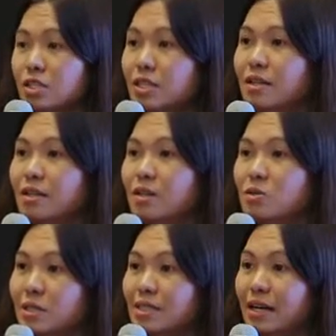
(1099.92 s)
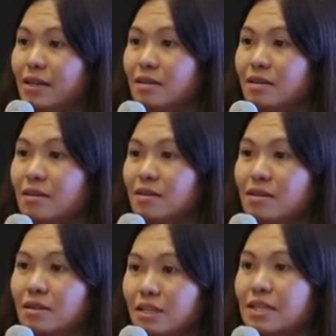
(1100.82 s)
It actually
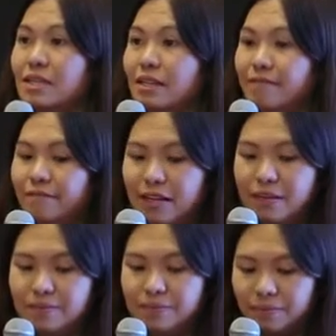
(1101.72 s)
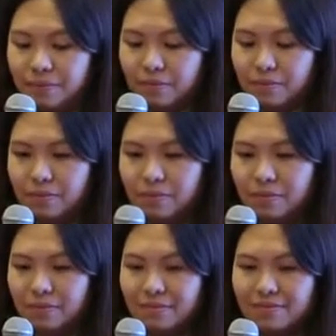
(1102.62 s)
has become the best
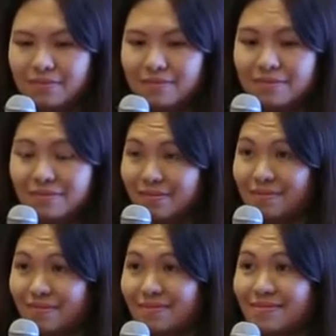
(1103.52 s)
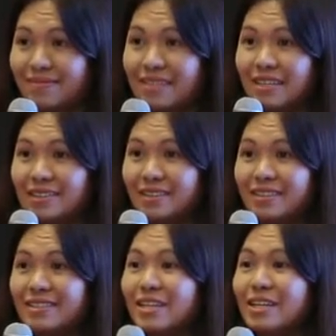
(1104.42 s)
practice of supply
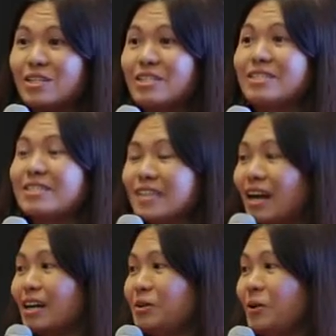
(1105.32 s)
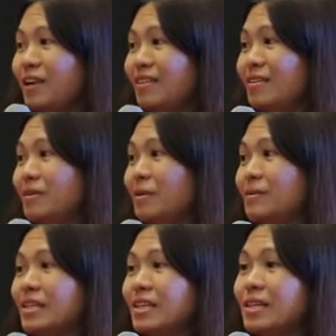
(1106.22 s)
chain in two thousand
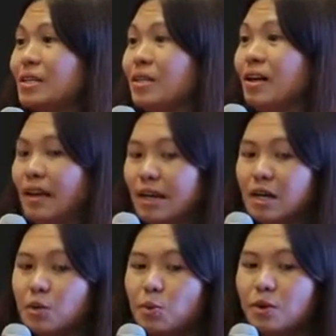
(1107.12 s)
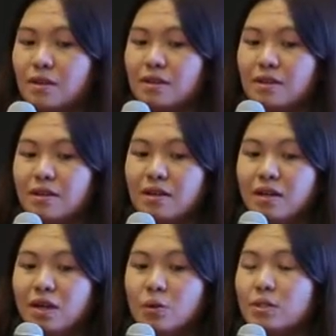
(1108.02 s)
thirteen. This is,
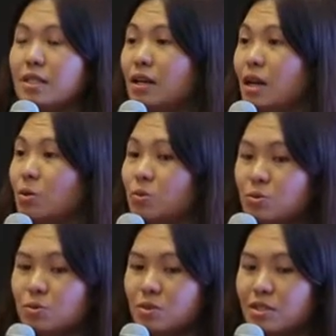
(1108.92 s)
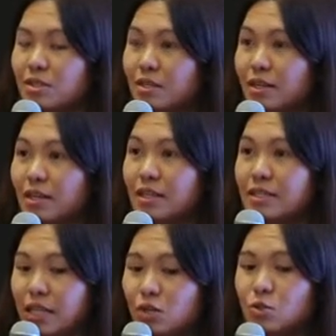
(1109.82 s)
was last month, together
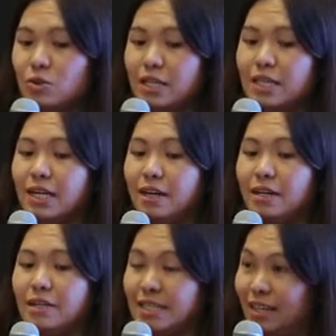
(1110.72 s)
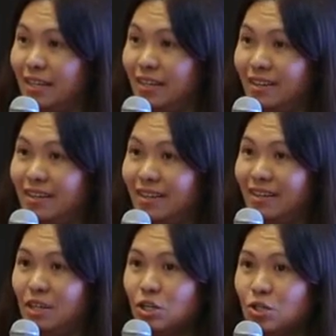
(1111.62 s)
with U N
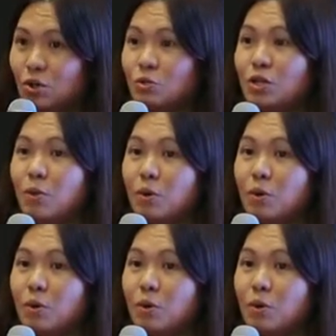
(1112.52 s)
L P.